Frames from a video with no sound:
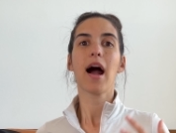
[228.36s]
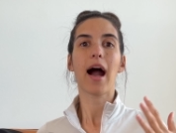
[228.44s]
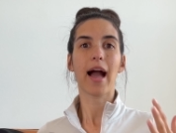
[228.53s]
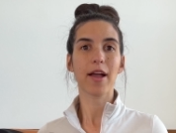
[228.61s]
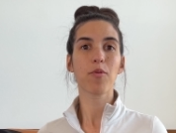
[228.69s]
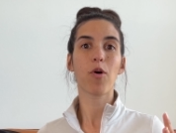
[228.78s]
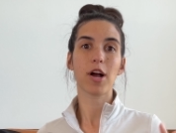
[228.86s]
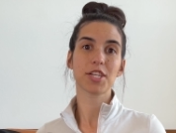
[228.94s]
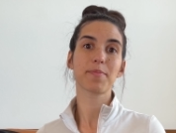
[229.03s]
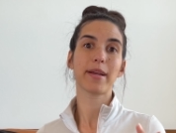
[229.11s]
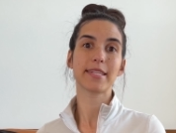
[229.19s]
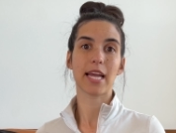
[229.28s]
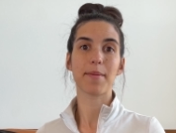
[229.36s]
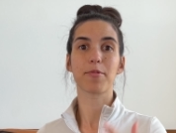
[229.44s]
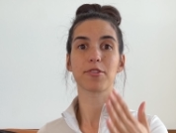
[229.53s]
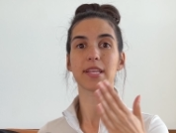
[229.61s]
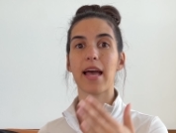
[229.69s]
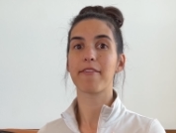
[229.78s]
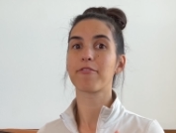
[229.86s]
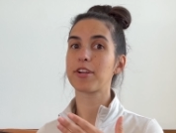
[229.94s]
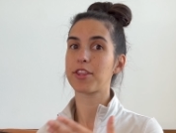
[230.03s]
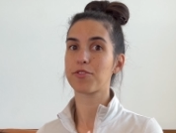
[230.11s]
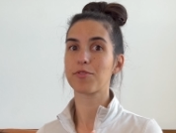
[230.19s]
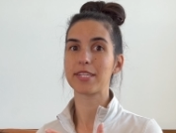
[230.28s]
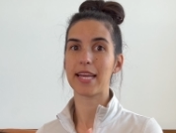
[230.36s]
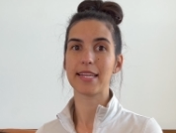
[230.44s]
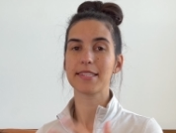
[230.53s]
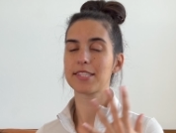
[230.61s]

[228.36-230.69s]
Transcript: I wash my diapers every 3 days.